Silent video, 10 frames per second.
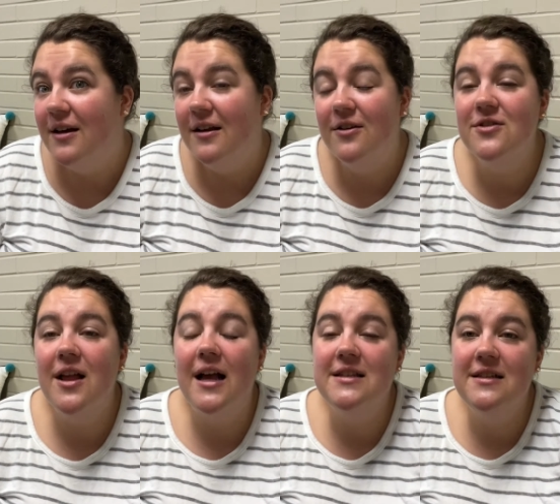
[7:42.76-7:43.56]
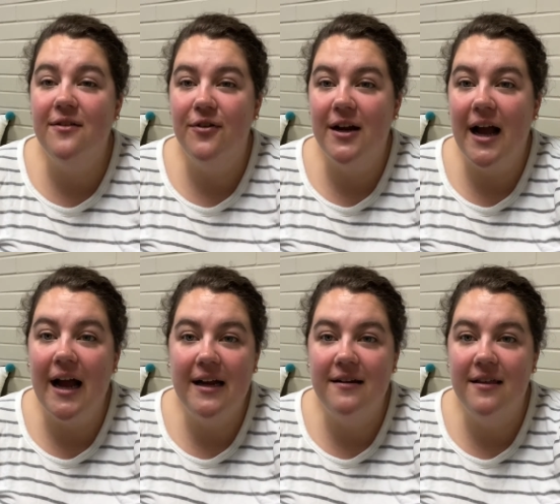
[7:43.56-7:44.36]
There's lots of different
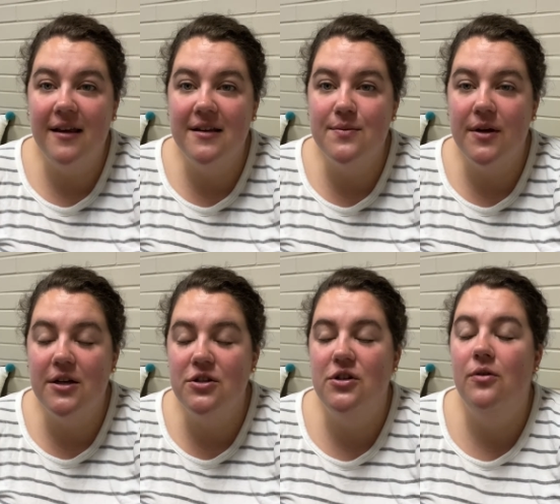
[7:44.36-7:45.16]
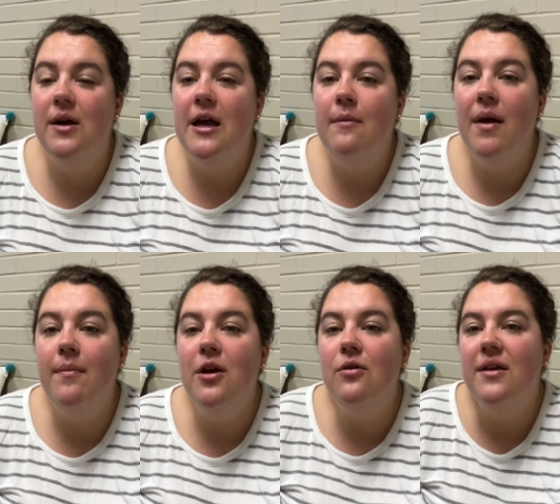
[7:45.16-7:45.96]
kind things we can do.
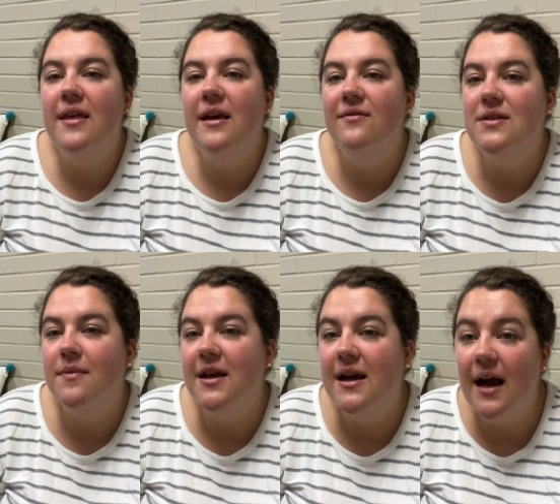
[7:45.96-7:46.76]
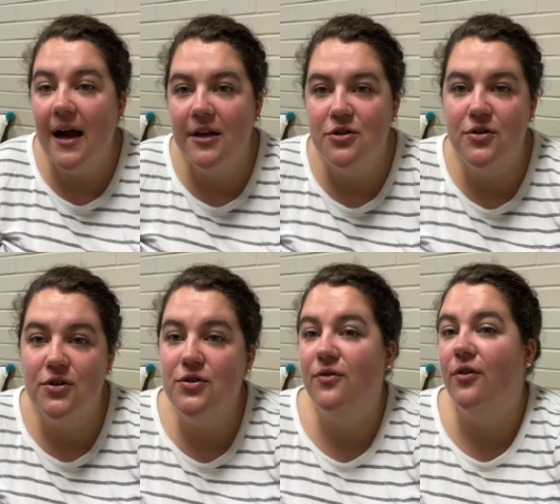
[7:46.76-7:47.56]
Maybe you can think of something kind you can
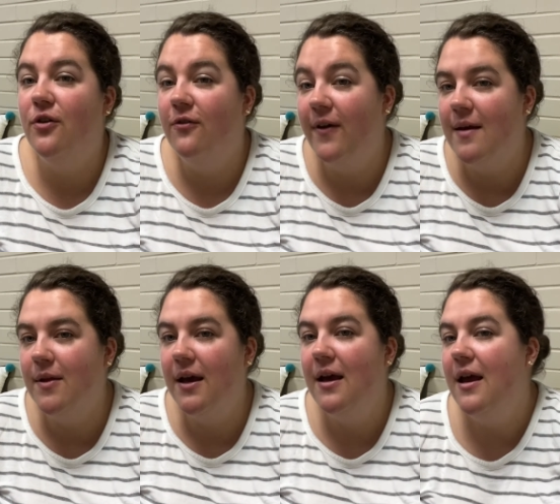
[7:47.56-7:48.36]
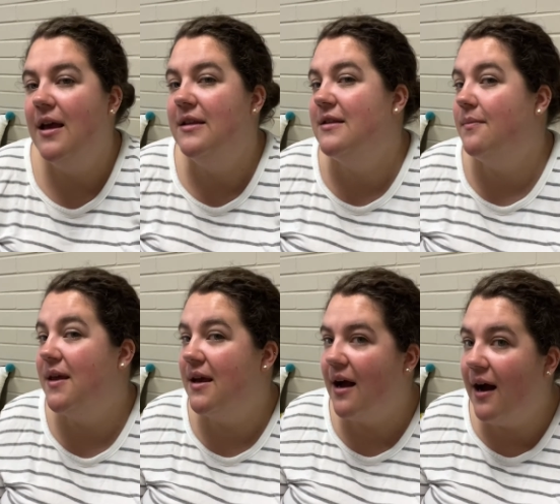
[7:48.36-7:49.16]
do for your family and
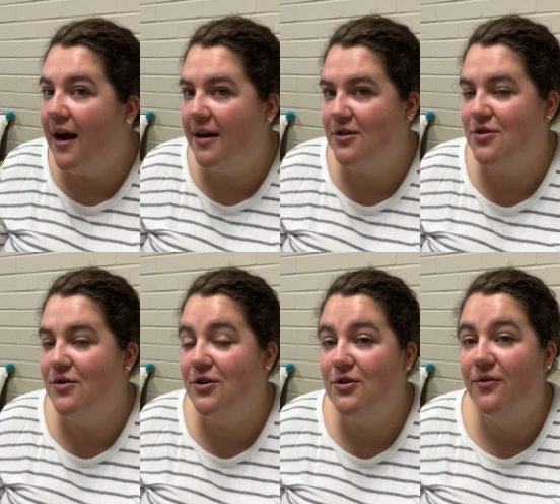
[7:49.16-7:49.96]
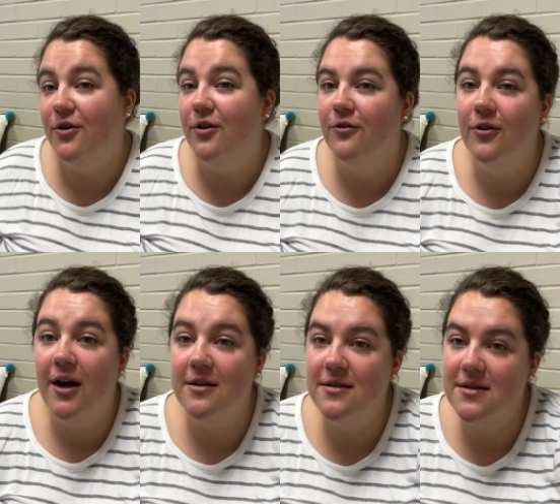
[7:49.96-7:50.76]
something kind you could do for your
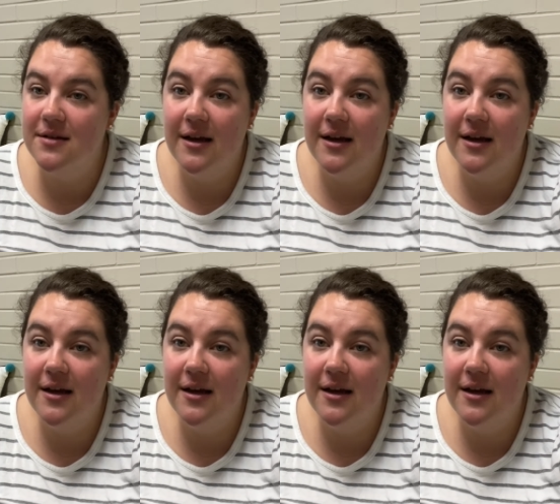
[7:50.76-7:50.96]
friends.